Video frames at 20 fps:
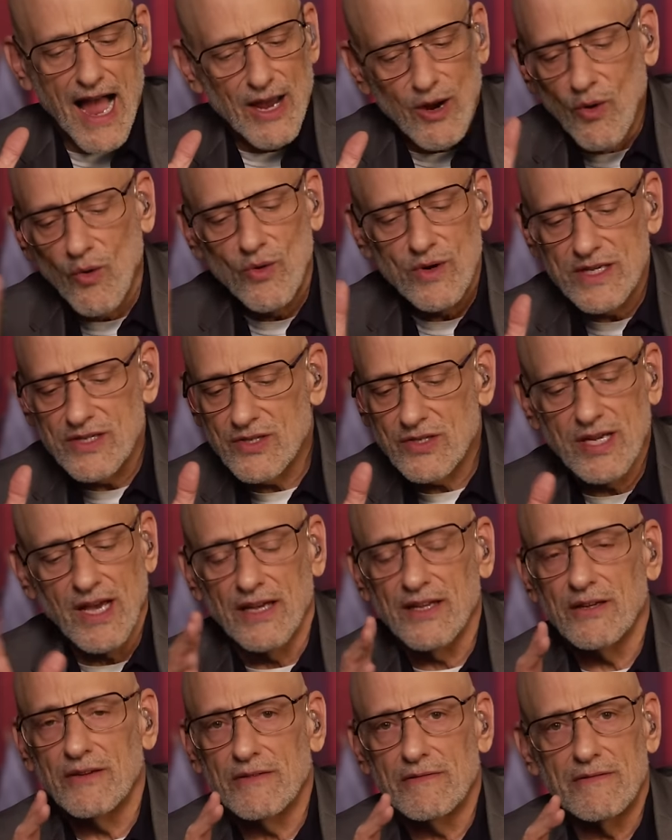I always
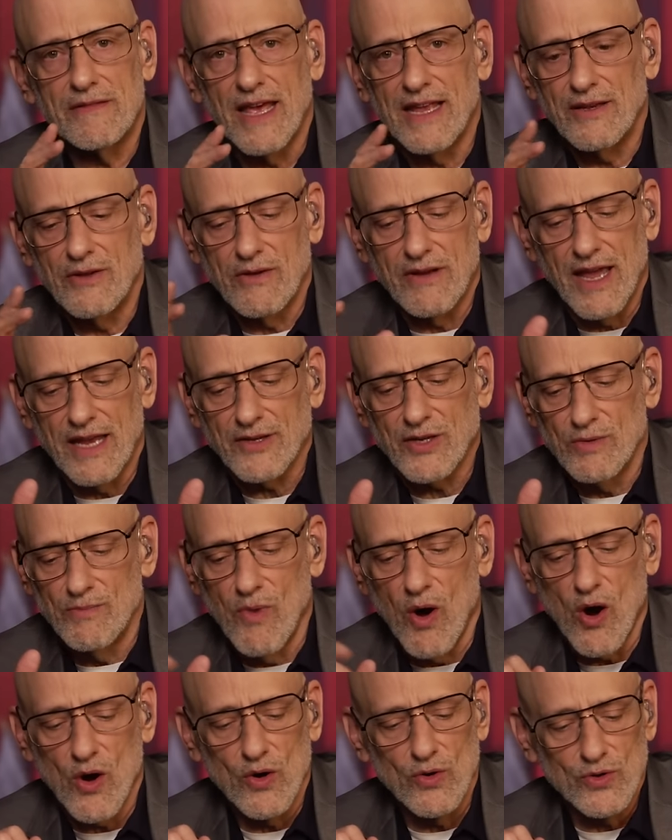tell you that you get
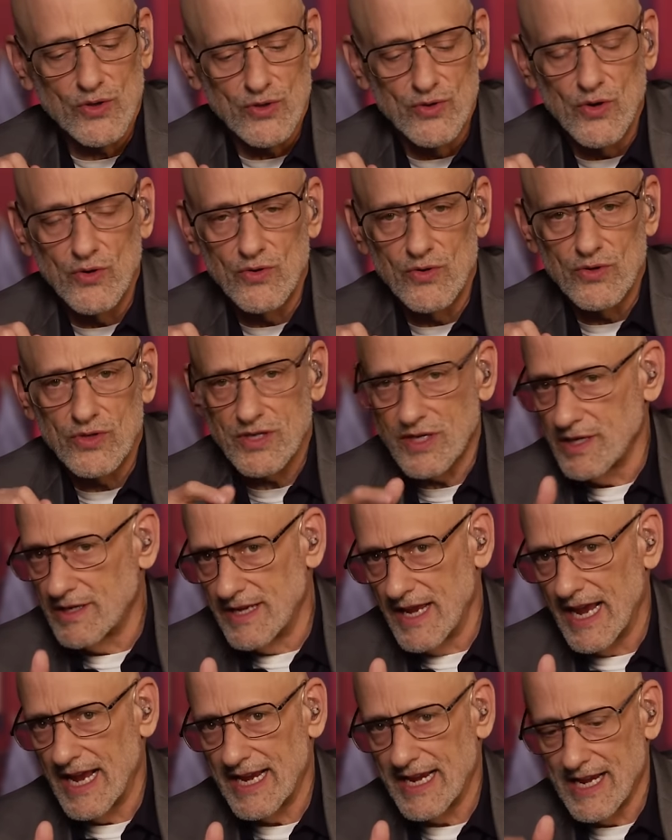tomorrow's news
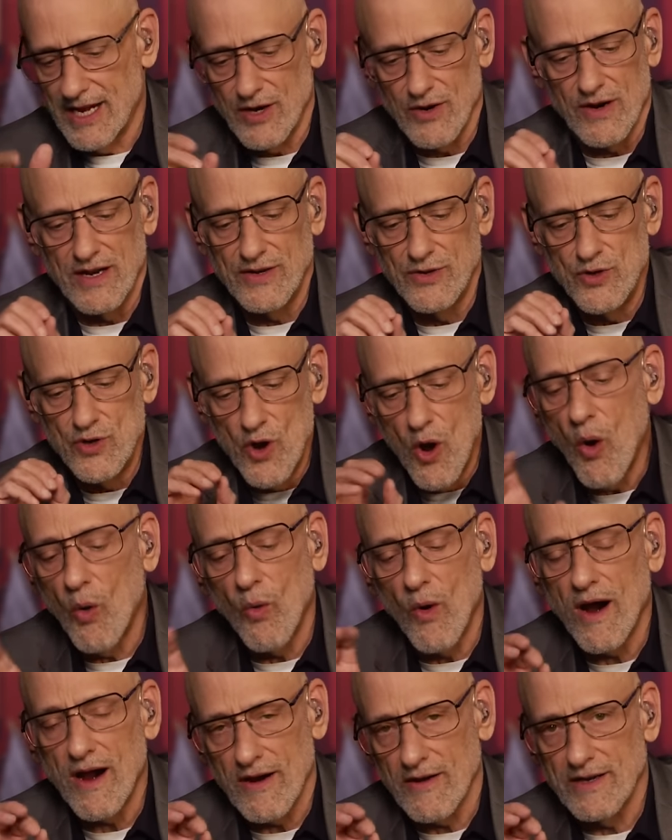today here, and
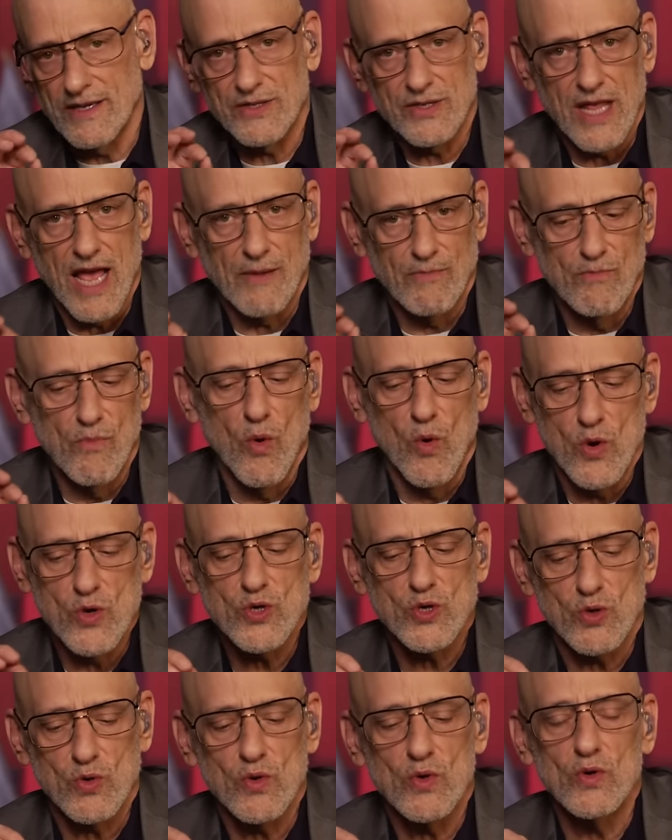nowhere is that more
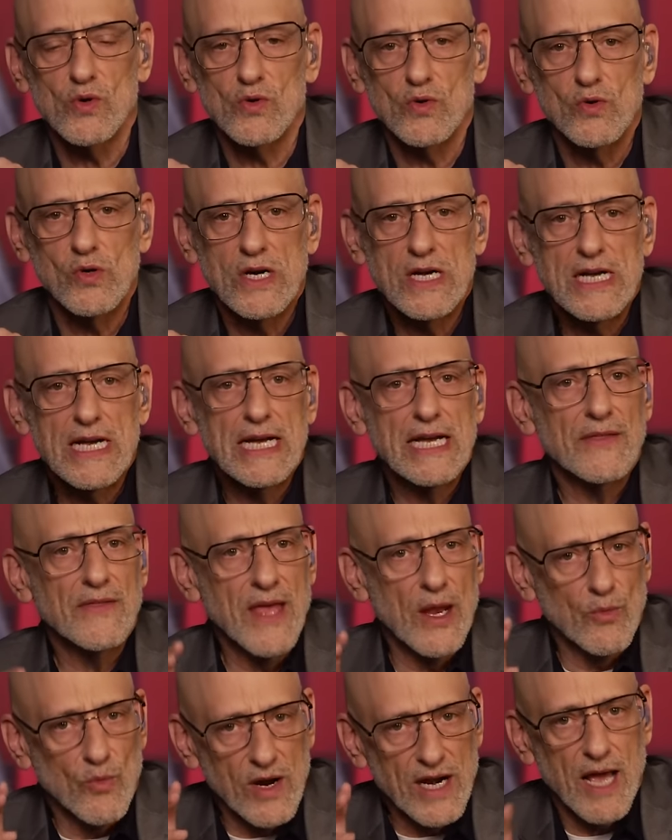true
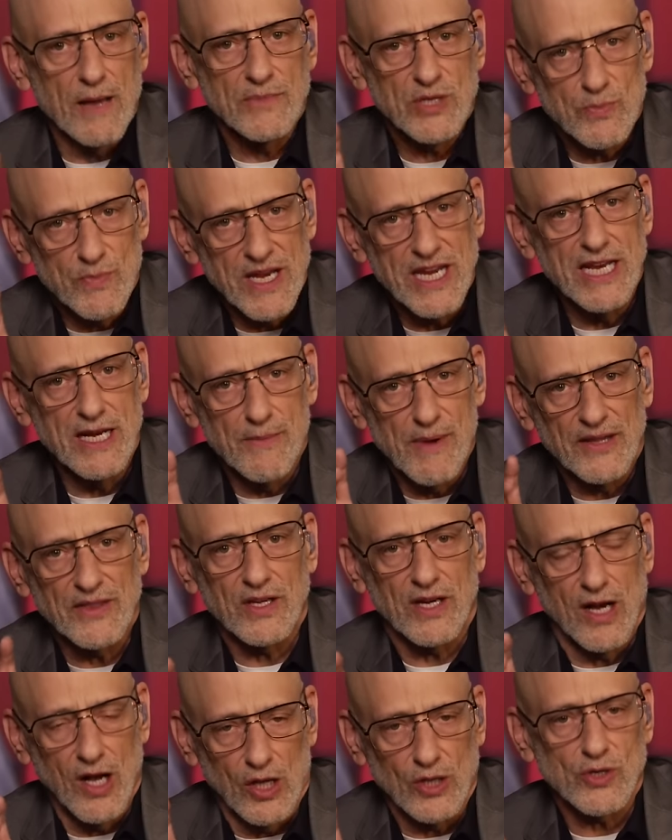than when I'm speaking about
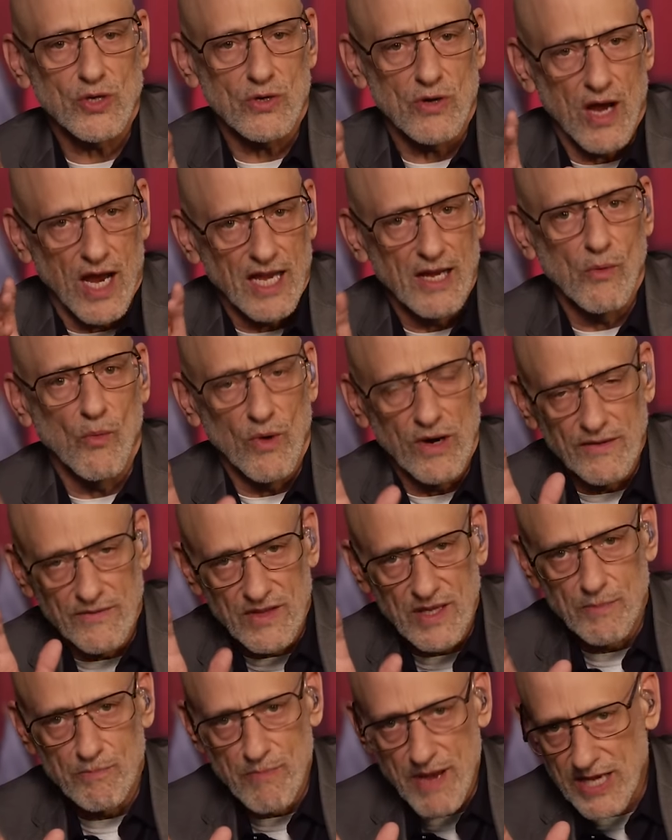the culture. I am one
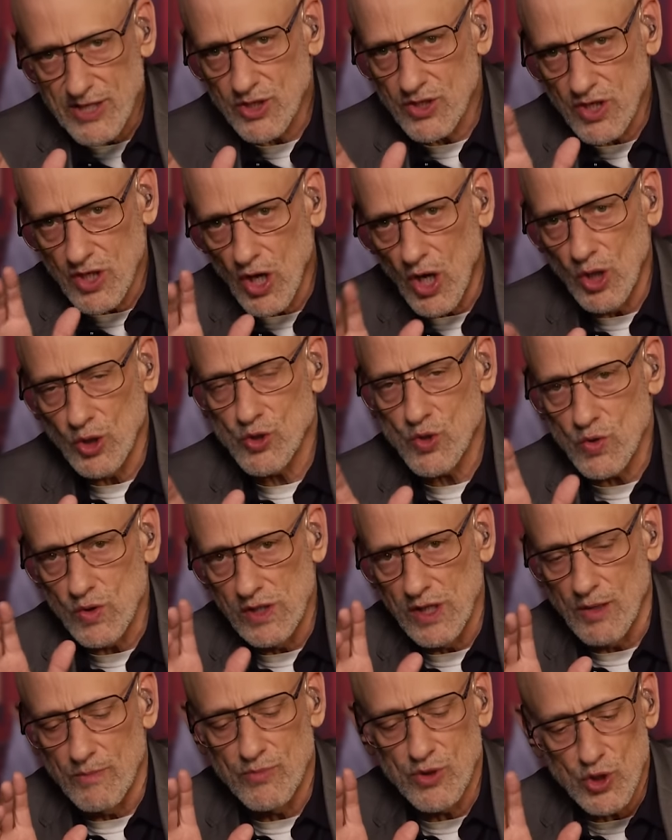of the best
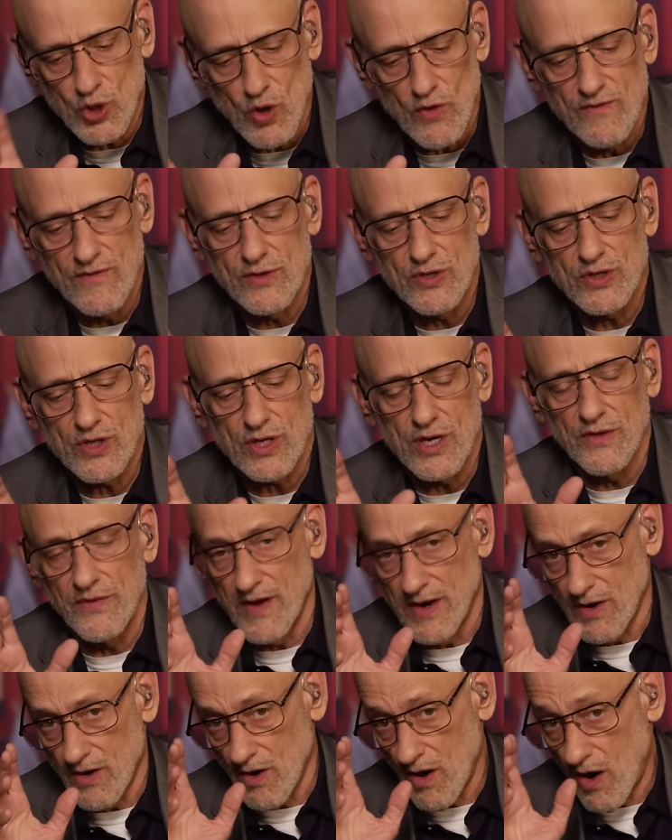cultural observers
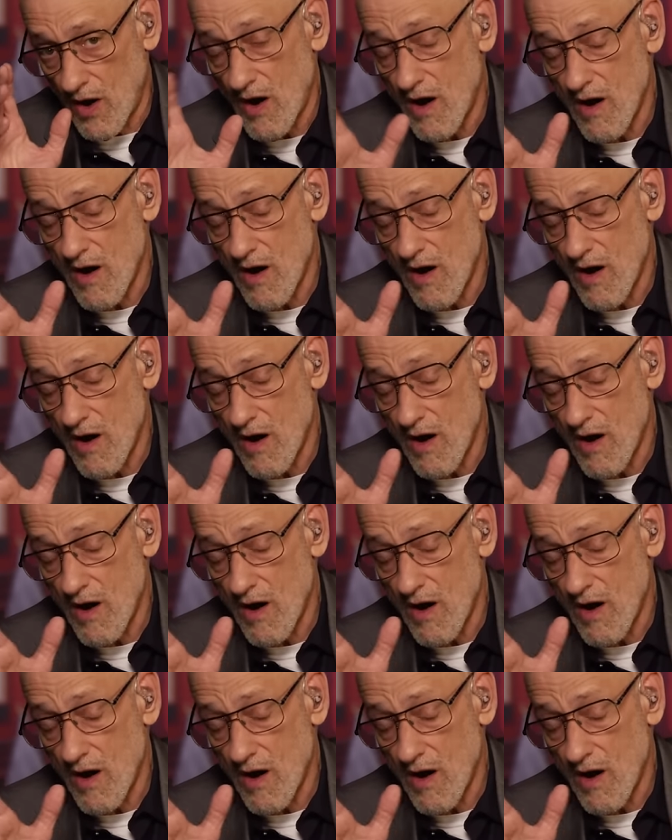there